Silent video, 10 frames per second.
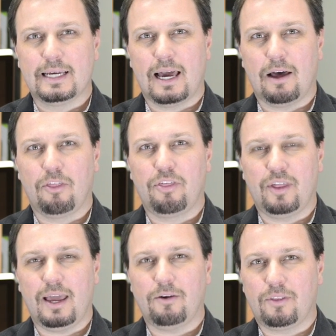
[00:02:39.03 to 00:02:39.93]
I'll
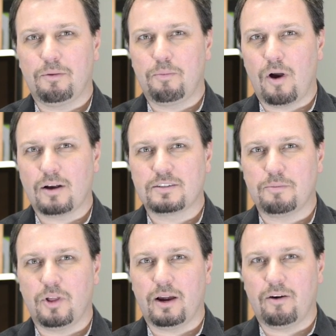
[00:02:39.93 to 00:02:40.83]
thin out the
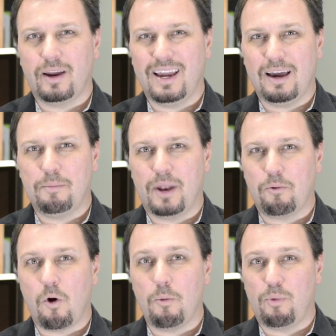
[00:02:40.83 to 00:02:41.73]
proximal area, but I
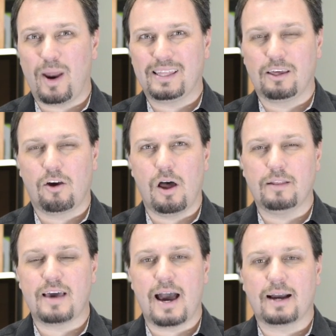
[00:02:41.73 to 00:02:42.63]
won't break the
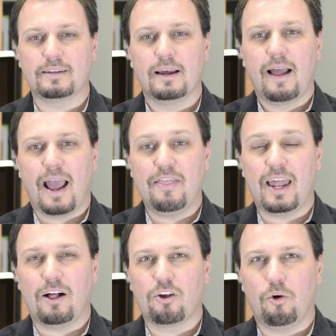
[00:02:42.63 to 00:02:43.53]
contact. And
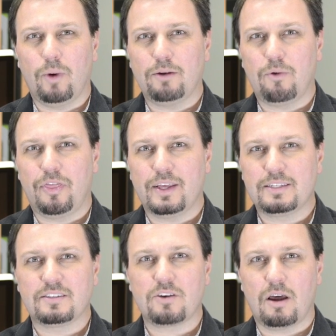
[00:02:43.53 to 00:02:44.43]
then I'll go in with this
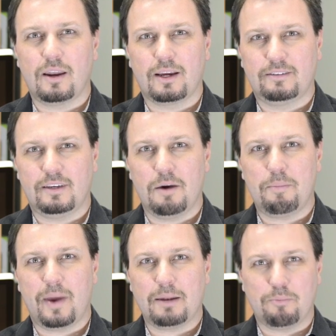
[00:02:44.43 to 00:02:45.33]
sonic
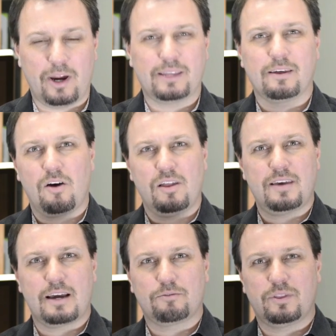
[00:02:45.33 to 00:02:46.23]
tip and break the
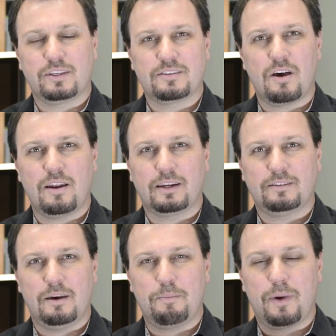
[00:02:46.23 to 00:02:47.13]
contact with the sonic
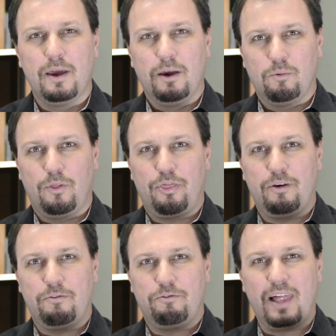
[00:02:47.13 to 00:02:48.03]
tip with
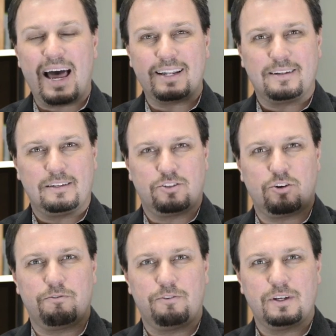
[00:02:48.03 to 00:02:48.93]
the flat
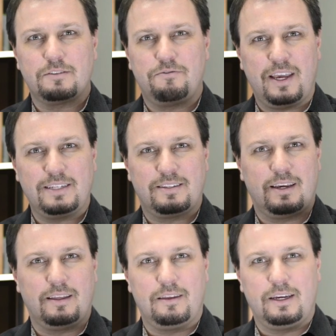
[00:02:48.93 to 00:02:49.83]
surface
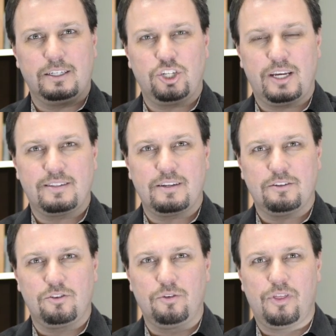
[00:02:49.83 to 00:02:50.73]
facing the
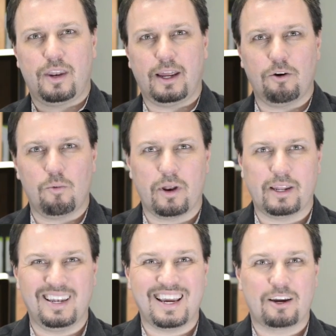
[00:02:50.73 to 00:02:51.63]
adjacent tooth that I don't want
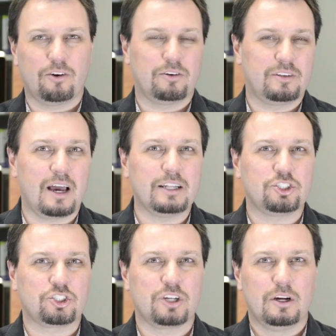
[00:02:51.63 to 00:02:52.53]
to nick or
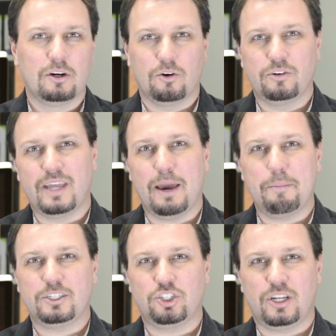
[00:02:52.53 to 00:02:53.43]
touch or
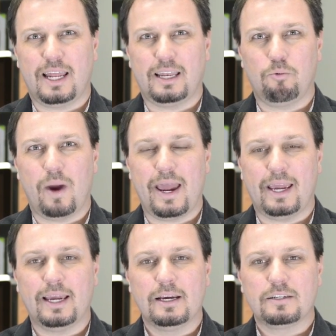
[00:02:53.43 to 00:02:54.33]
damage in any
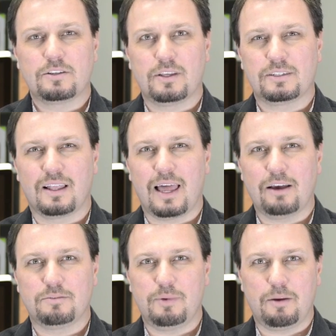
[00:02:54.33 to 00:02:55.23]
way. So this
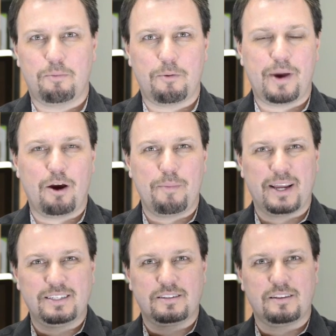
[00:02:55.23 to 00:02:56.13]
allows me to prepare
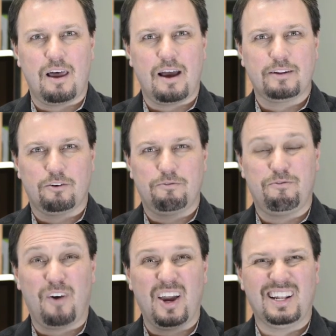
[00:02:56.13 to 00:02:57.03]
my slot or
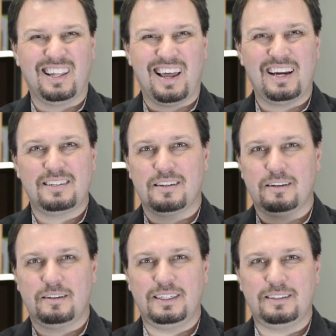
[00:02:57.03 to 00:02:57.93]
finalize
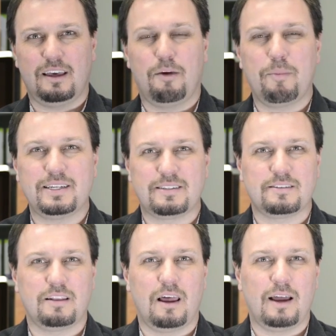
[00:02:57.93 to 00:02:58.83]
and detail my
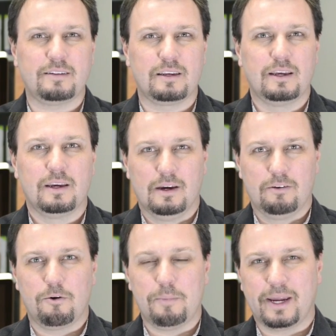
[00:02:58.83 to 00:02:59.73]
slot
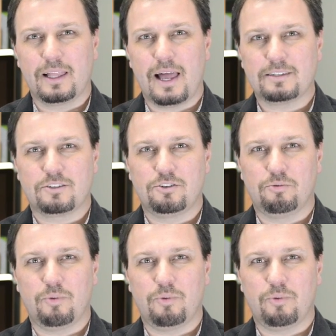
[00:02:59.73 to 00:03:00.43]
for my class 2